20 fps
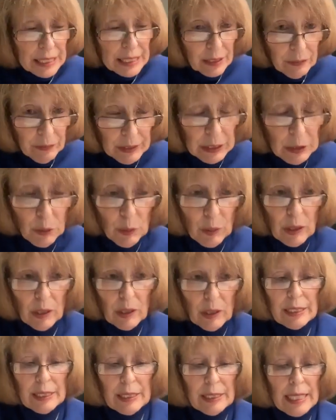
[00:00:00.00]

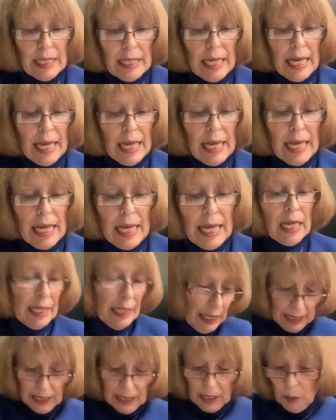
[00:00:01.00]
individualized. And
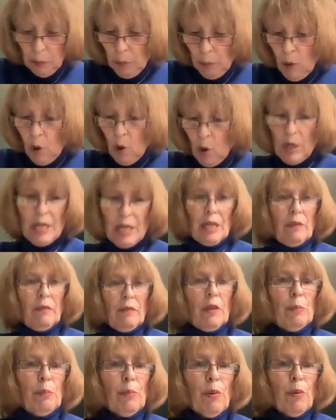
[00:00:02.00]
I think this is
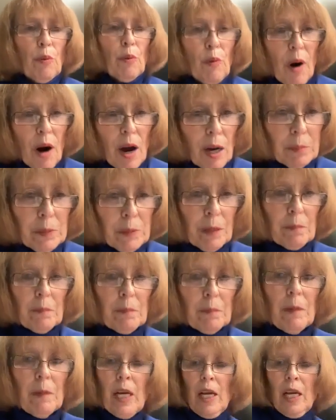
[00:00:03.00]
part of the
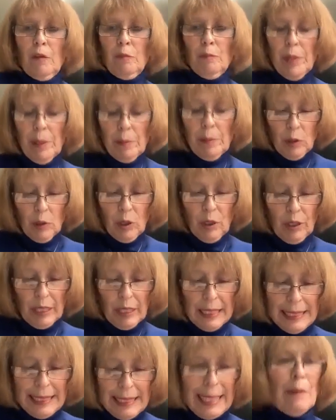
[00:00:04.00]
problem. If people
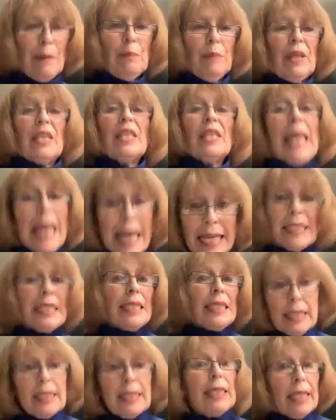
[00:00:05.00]
could accept that,
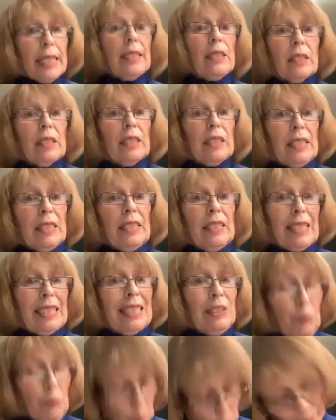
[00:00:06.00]
yes, this illness
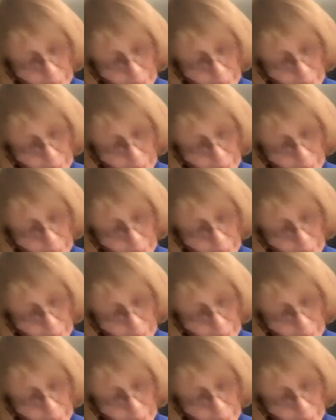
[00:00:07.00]
is